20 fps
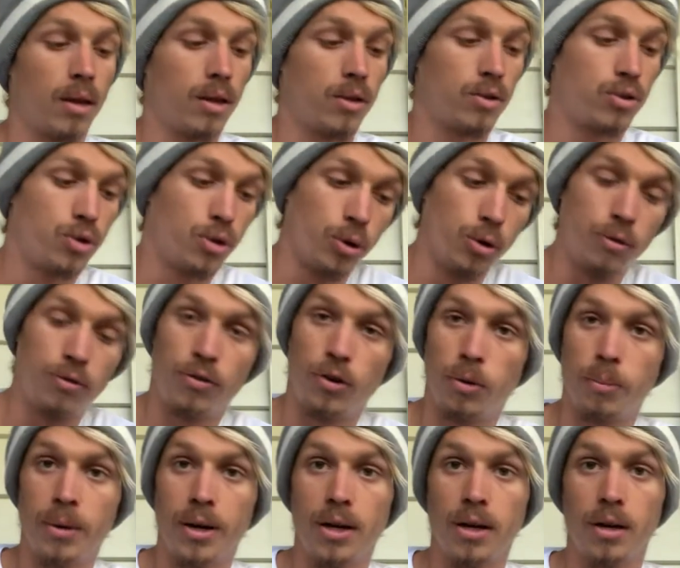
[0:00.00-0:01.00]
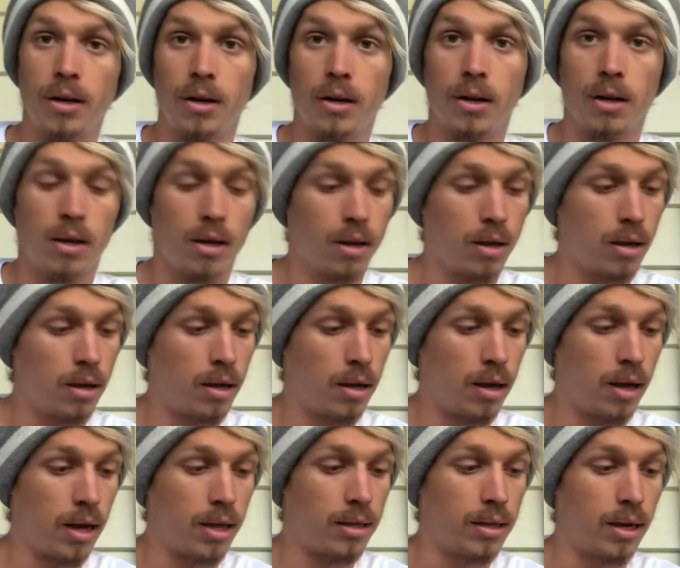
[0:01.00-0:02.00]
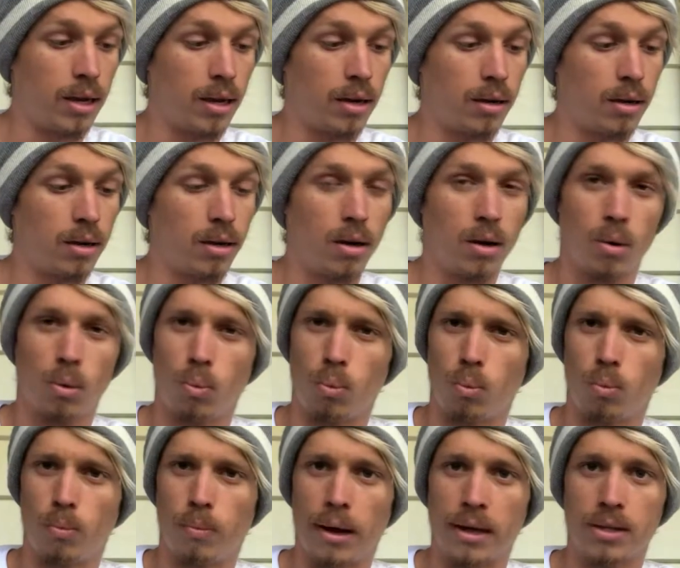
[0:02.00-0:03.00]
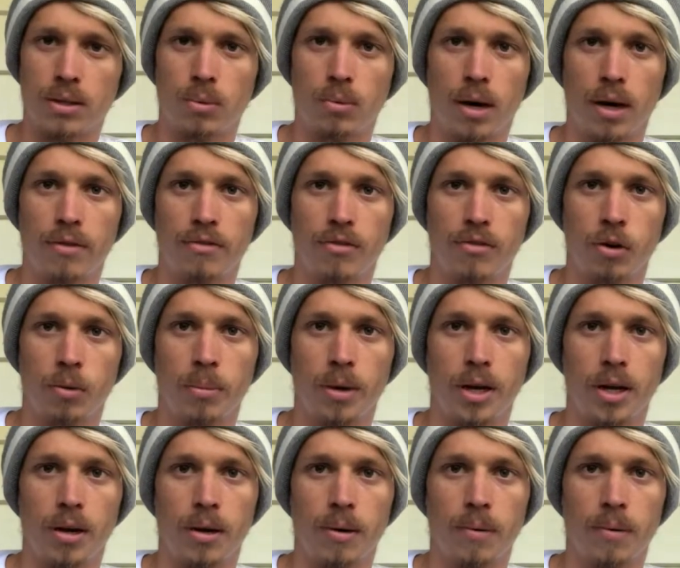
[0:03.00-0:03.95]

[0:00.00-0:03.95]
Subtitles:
2 4-minute, and then back to 1 4-minute,